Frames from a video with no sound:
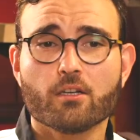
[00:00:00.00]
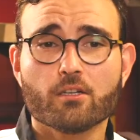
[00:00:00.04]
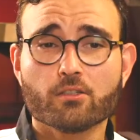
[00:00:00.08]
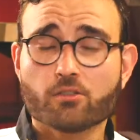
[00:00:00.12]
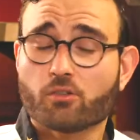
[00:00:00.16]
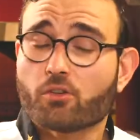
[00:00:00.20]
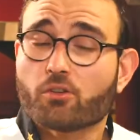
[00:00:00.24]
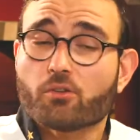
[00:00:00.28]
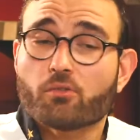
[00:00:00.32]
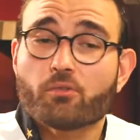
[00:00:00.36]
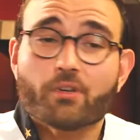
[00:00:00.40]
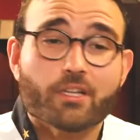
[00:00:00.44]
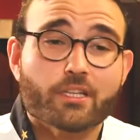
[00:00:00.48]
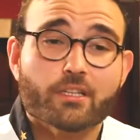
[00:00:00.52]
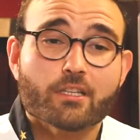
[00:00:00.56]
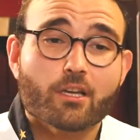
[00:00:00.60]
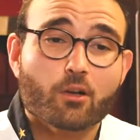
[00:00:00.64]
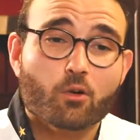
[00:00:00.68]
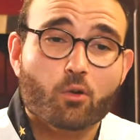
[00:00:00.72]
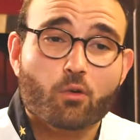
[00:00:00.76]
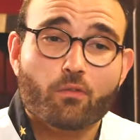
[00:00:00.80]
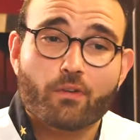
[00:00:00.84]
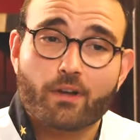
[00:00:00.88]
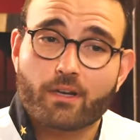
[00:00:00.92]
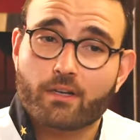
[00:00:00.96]
So you need an
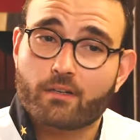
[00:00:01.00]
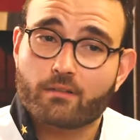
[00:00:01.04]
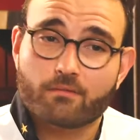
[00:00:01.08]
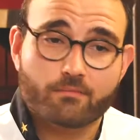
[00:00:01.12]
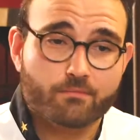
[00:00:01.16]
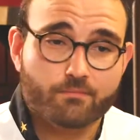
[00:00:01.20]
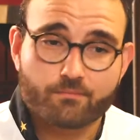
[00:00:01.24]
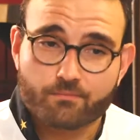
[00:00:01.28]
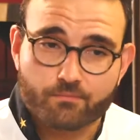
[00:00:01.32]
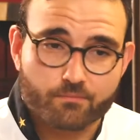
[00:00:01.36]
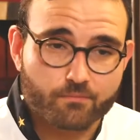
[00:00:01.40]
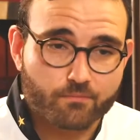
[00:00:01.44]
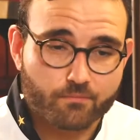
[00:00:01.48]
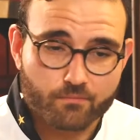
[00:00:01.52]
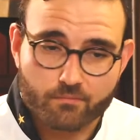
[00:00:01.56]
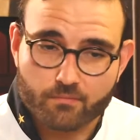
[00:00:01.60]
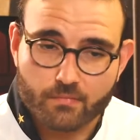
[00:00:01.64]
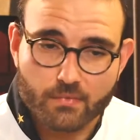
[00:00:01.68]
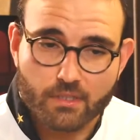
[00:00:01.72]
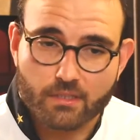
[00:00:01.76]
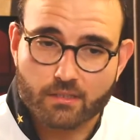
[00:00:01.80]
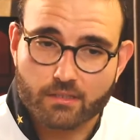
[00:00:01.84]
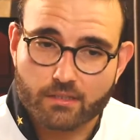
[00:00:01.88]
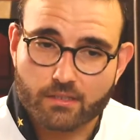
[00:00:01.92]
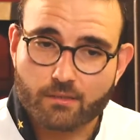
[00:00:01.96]
oven.
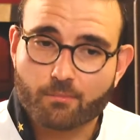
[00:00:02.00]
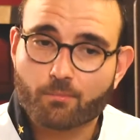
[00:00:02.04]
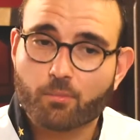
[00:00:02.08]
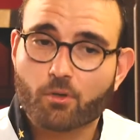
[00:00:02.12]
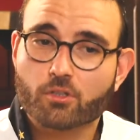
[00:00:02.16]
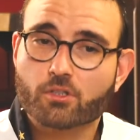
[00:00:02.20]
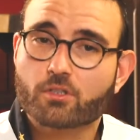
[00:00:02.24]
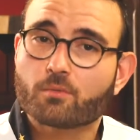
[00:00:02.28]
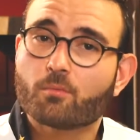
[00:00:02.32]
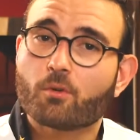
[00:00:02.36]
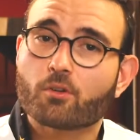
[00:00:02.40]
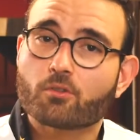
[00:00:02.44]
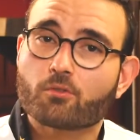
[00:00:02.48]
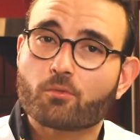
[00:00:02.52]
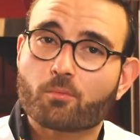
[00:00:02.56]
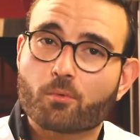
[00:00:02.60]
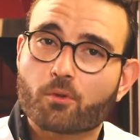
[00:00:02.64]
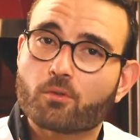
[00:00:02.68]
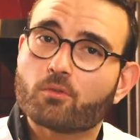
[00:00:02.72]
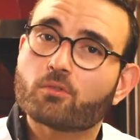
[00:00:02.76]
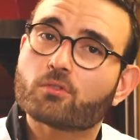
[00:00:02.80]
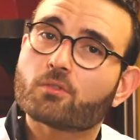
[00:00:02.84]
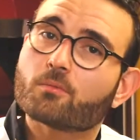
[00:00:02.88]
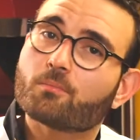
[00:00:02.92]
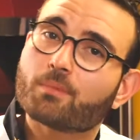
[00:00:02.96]
It's impossible to
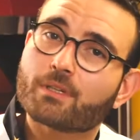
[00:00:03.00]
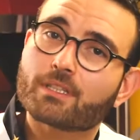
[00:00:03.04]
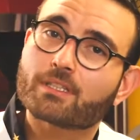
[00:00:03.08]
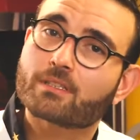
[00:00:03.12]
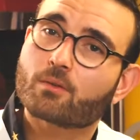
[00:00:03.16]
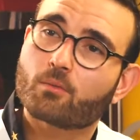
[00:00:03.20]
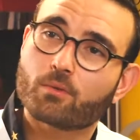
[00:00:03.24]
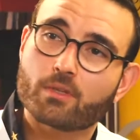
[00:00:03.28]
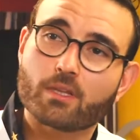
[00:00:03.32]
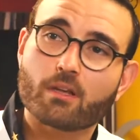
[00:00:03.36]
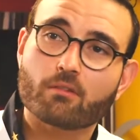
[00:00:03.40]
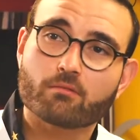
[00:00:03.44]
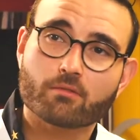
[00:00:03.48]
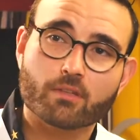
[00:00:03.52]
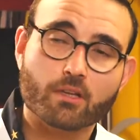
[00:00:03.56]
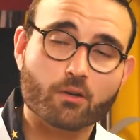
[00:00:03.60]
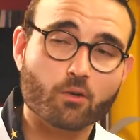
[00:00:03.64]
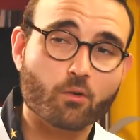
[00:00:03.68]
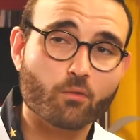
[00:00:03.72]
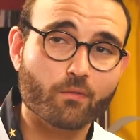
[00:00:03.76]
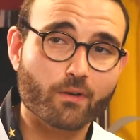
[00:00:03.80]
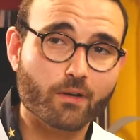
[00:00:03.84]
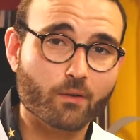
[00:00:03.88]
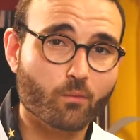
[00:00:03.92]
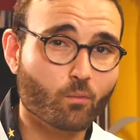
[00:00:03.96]
produce a pizza without an
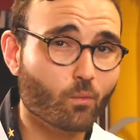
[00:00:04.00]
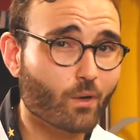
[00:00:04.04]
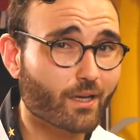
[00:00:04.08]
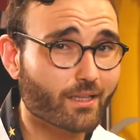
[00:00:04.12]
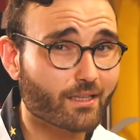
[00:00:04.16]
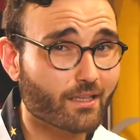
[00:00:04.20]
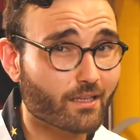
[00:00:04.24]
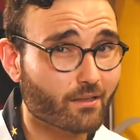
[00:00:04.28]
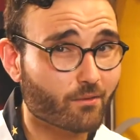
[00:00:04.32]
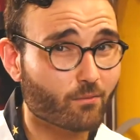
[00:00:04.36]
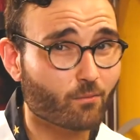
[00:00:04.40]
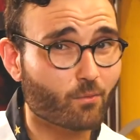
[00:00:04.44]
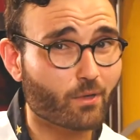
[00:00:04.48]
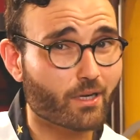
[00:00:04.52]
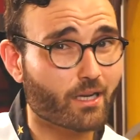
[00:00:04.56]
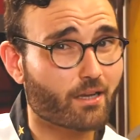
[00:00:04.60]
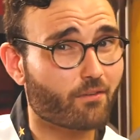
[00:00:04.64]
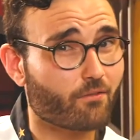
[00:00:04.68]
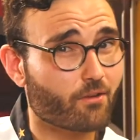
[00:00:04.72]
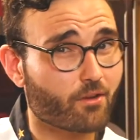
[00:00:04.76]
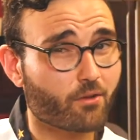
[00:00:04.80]
oven, whenever